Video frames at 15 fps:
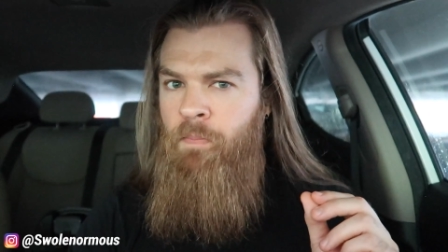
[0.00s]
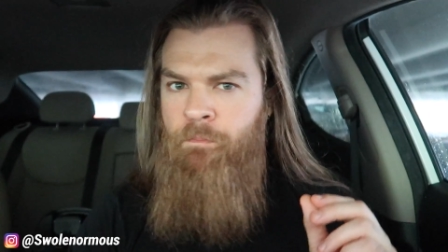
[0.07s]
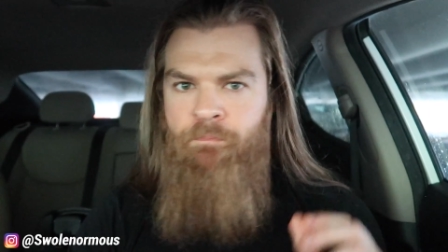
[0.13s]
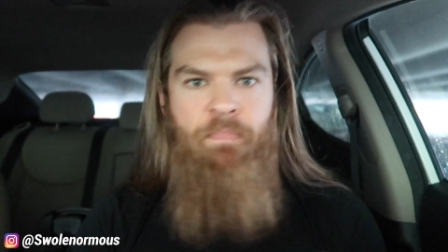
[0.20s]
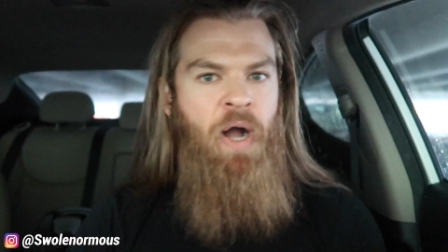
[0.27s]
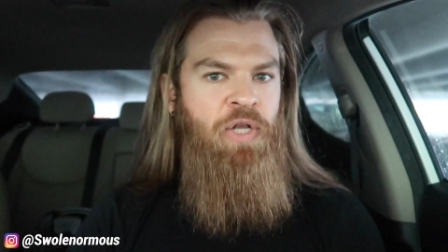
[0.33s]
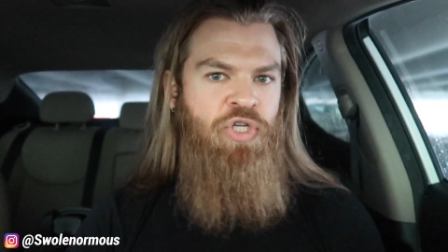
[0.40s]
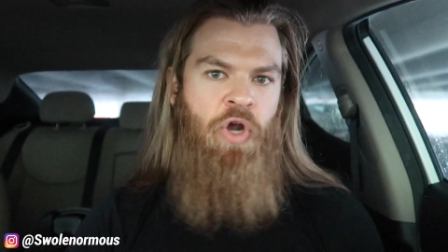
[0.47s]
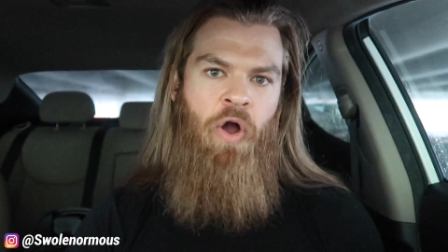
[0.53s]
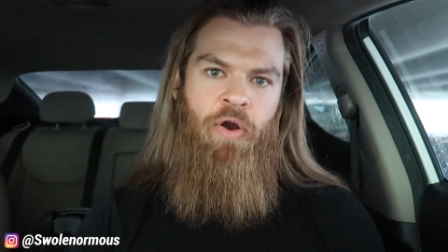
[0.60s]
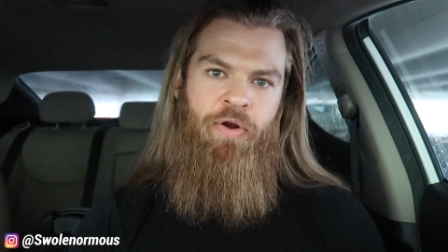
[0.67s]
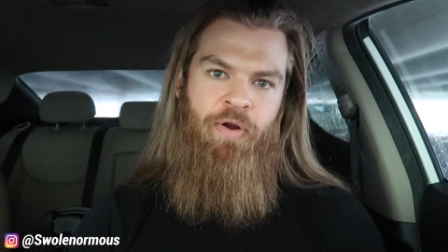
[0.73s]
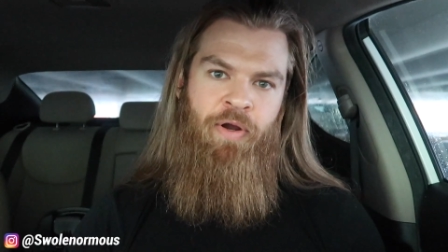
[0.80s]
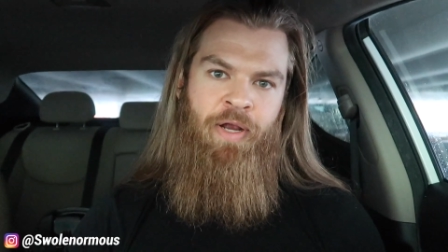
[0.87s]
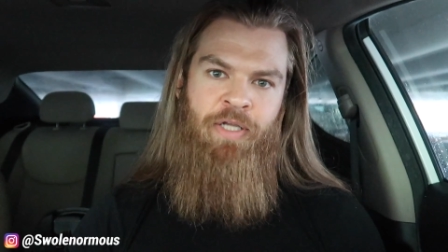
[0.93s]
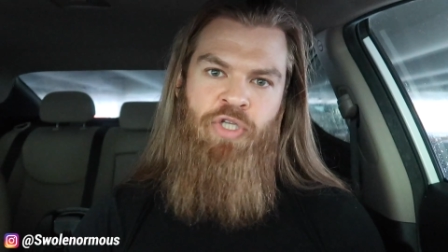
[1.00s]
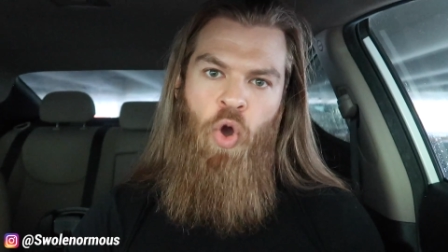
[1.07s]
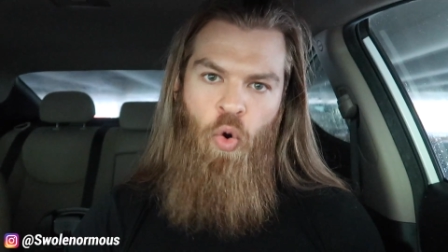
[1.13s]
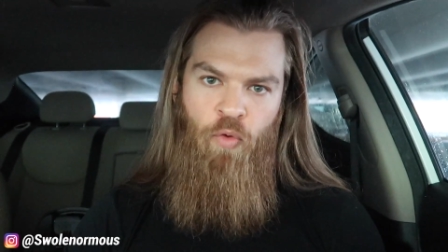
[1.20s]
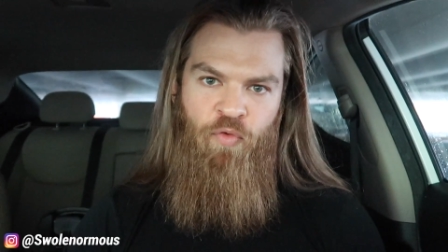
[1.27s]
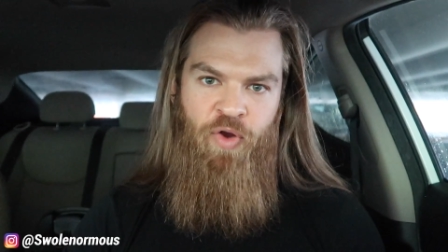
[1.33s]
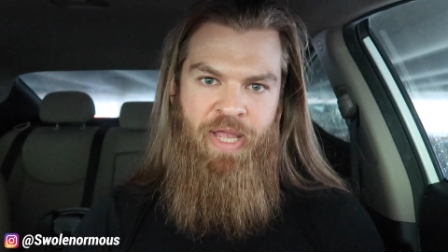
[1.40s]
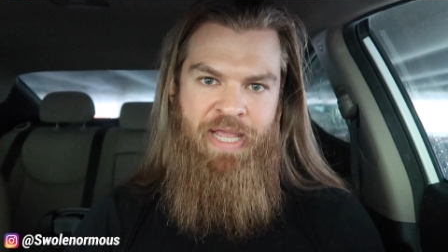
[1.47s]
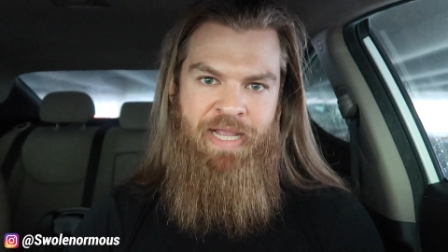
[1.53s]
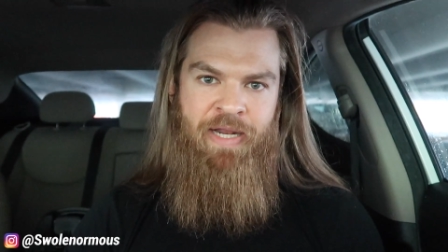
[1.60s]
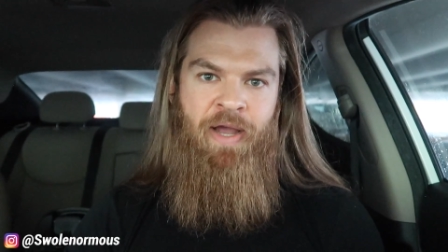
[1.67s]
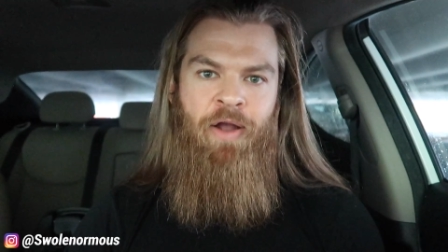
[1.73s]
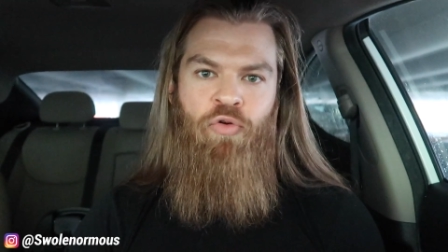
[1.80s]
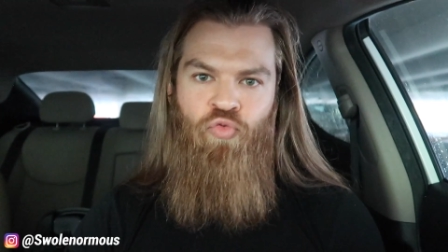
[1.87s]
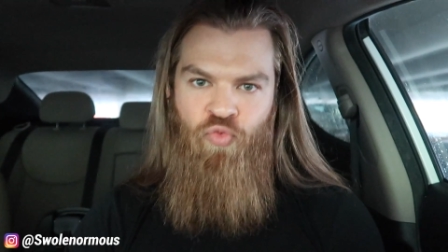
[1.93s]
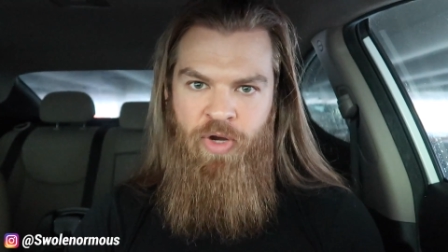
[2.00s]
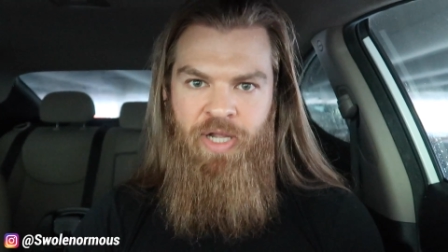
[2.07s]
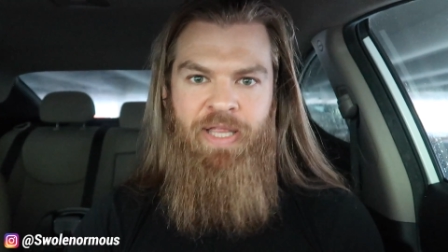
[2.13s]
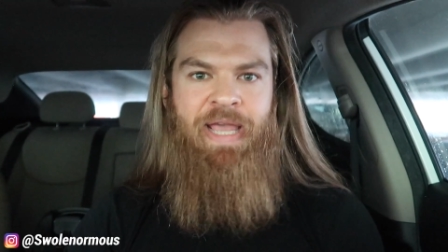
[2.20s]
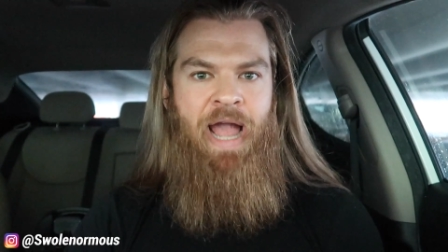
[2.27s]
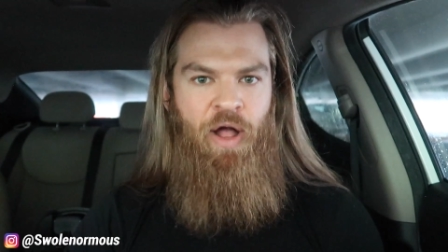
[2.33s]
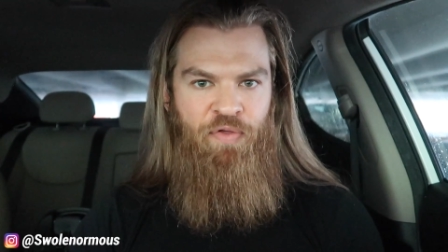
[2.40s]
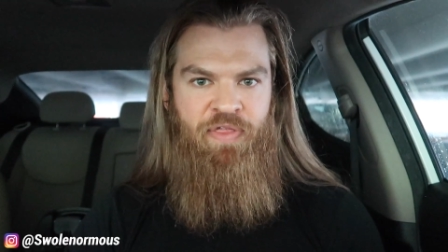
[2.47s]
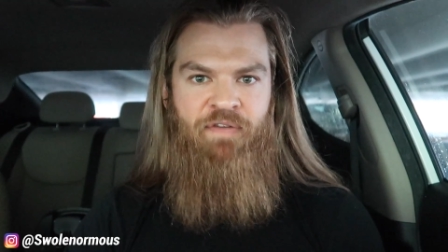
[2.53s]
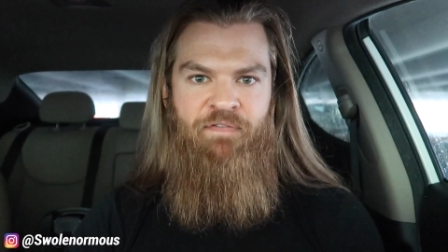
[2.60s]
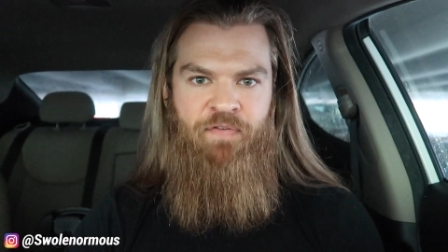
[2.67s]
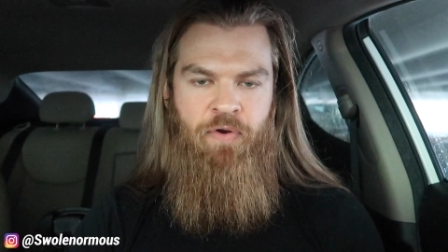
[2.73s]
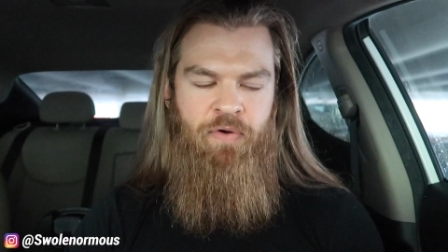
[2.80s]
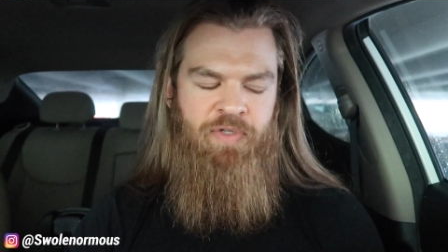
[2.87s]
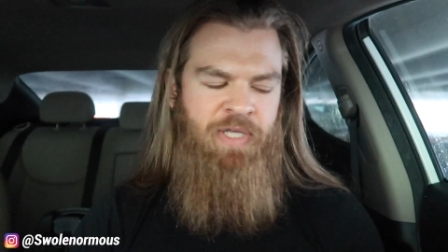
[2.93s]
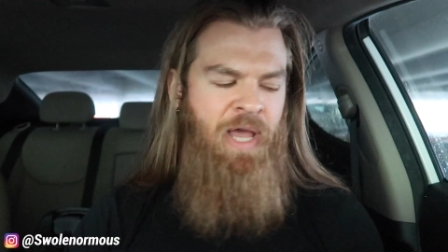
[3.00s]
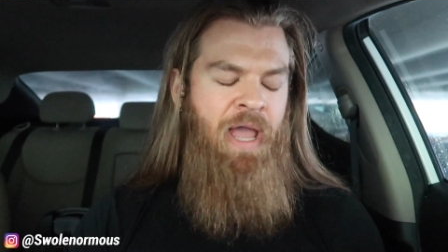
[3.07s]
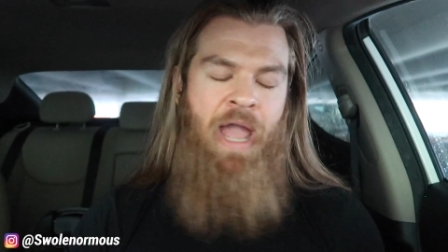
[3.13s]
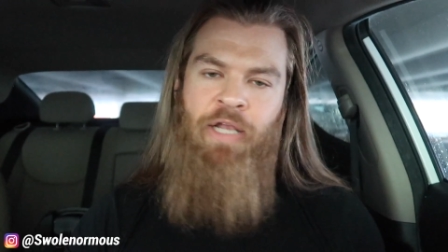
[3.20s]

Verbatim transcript: much harder to overeat really healthy foods.